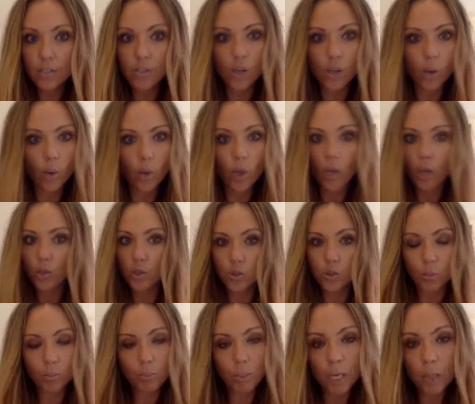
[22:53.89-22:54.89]
So
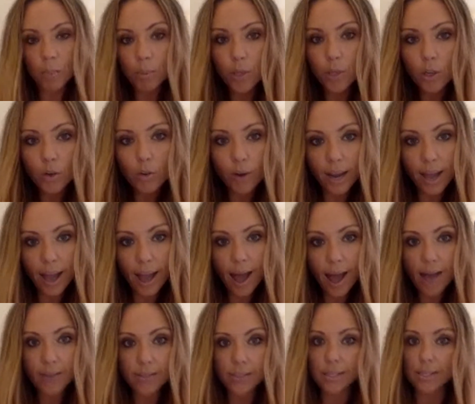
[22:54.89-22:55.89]
some people are great
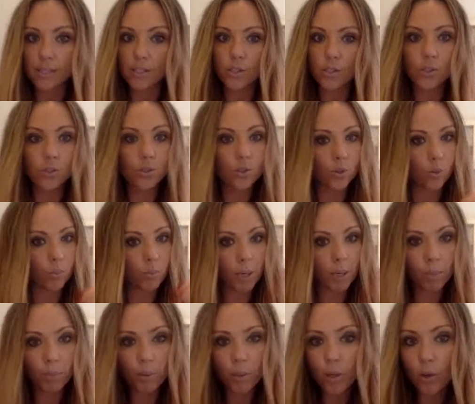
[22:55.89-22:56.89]
artists, some
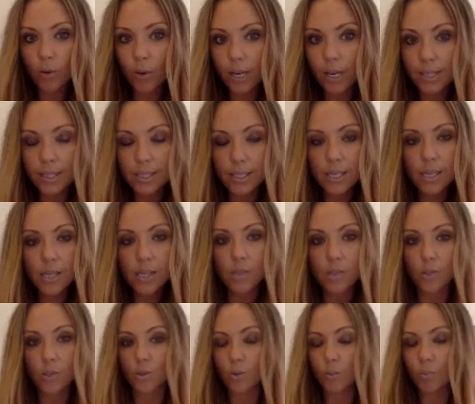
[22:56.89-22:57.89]
people are great
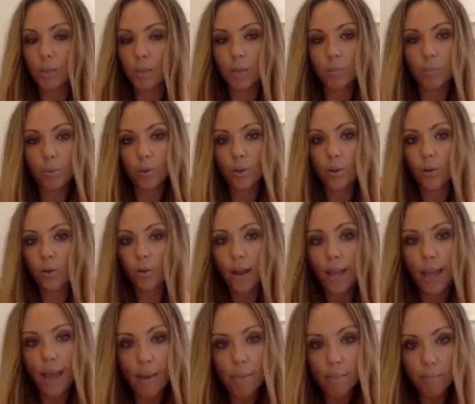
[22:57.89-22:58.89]
seers, some people are
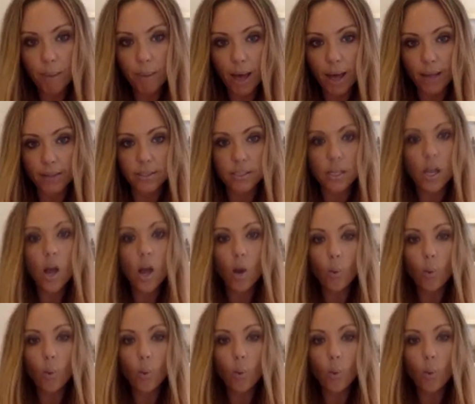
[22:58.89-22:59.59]
great empaths.